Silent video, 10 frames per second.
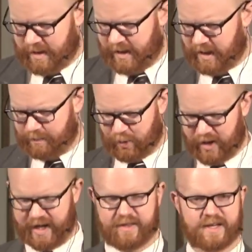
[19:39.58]
And I
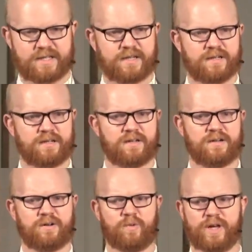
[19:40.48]
pray that
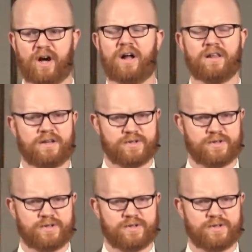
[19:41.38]
we all